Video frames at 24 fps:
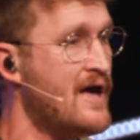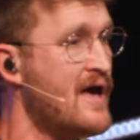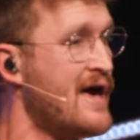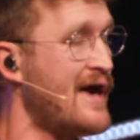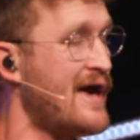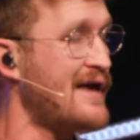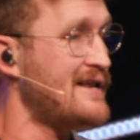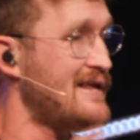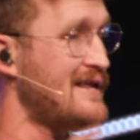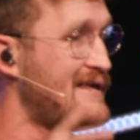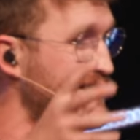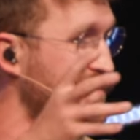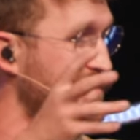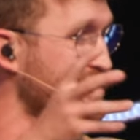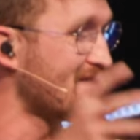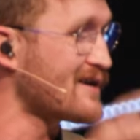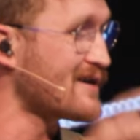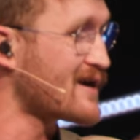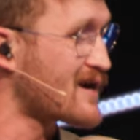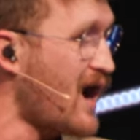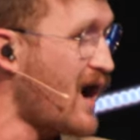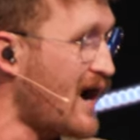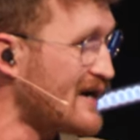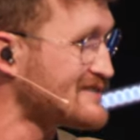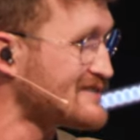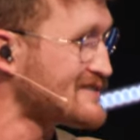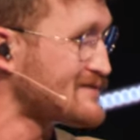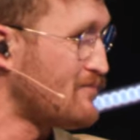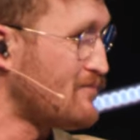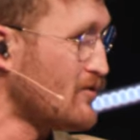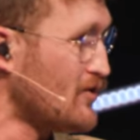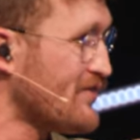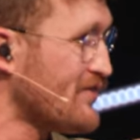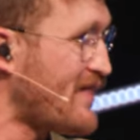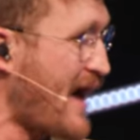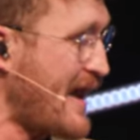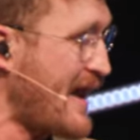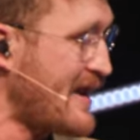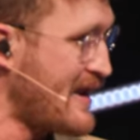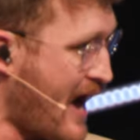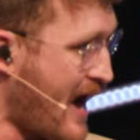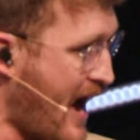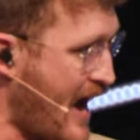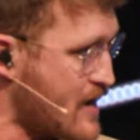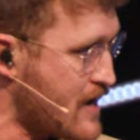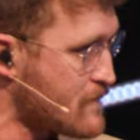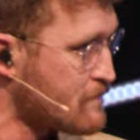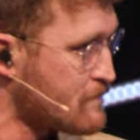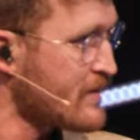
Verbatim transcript: and hear the gospel that night.